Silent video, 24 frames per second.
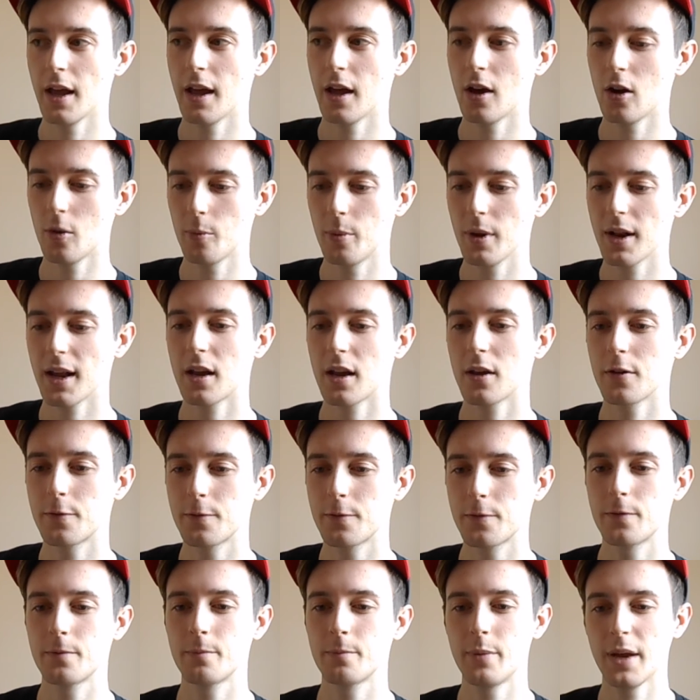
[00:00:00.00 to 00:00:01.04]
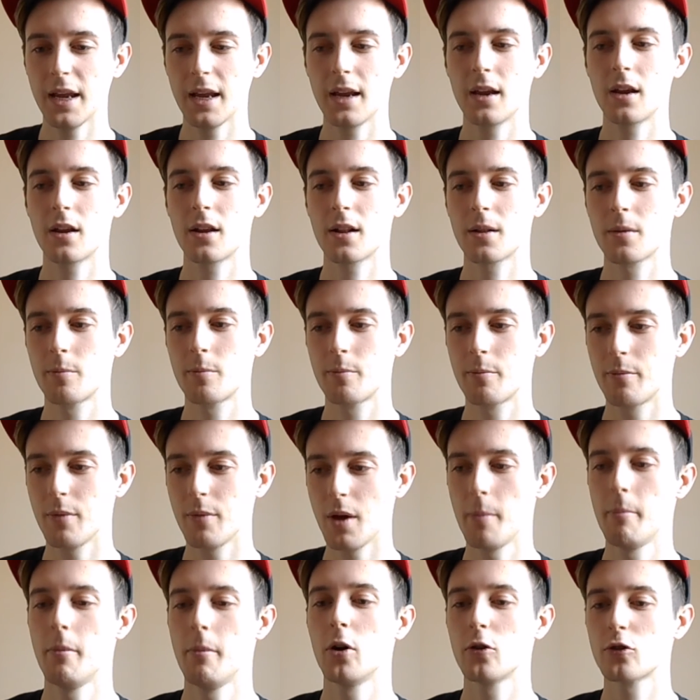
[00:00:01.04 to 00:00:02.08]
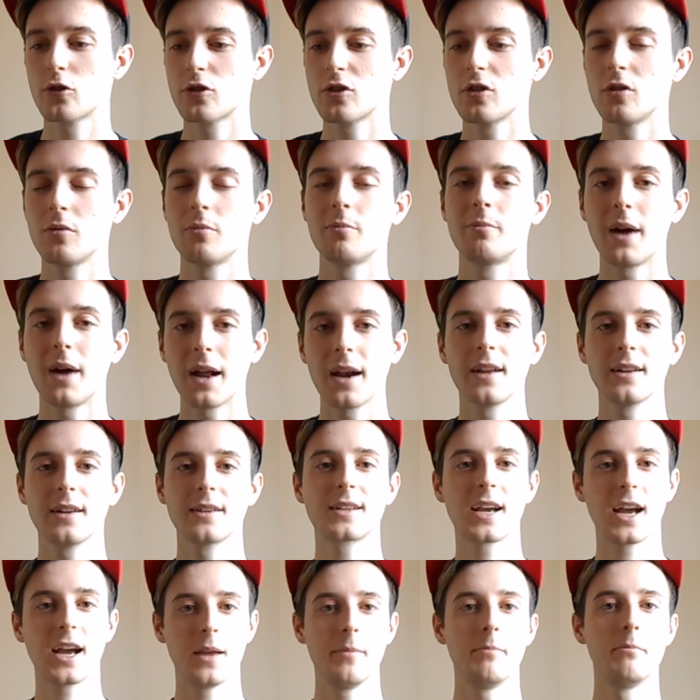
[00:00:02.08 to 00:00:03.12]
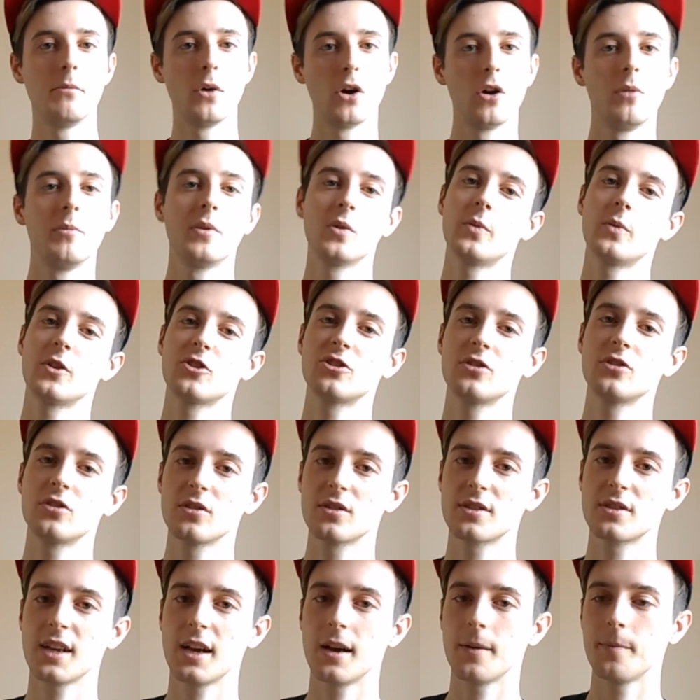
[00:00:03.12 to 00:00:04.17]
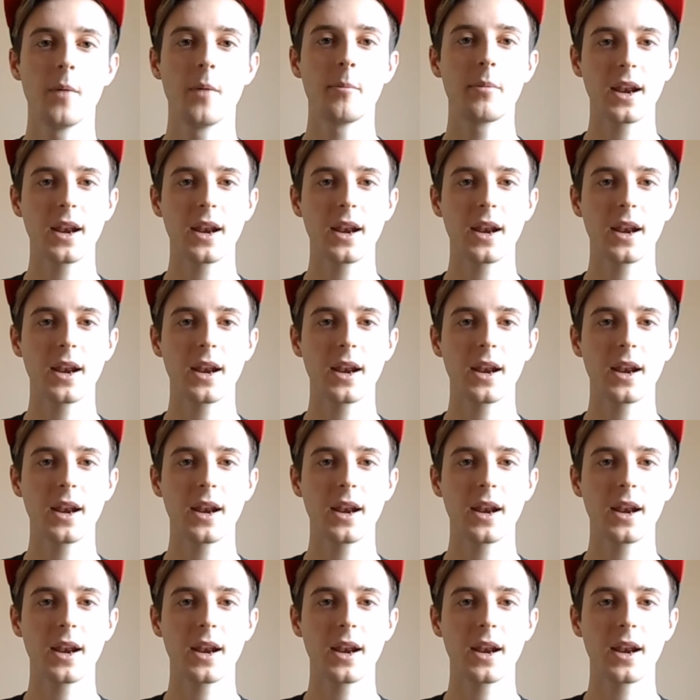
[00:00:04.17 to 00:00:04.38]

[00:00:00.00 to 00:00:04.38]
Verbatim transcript: it'll be like a big emotional ballad type moment when she does that.